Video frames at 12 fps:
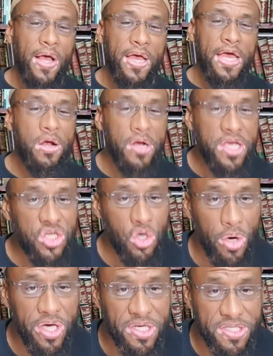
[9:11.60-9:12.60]
here he's
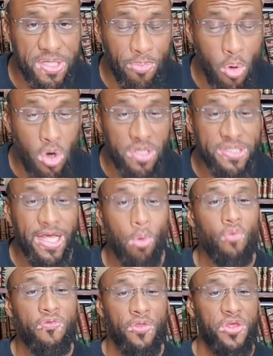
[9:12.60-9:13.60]
showing us the importance
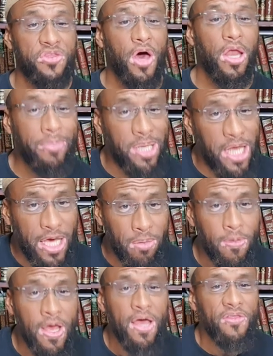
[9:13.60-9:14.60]
that for the Talib
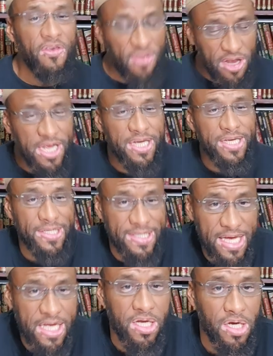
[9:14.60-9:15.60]
al-Ilm, that they need to
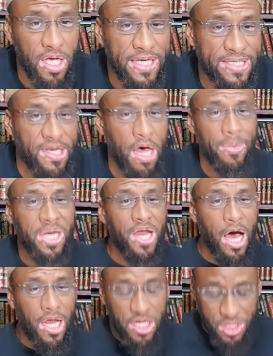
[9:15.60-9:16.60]
seek Islamic
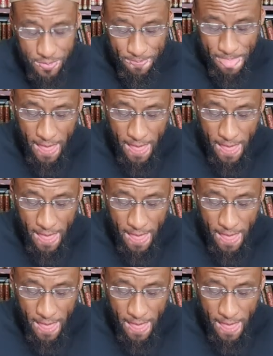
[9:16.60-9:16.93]
knowledge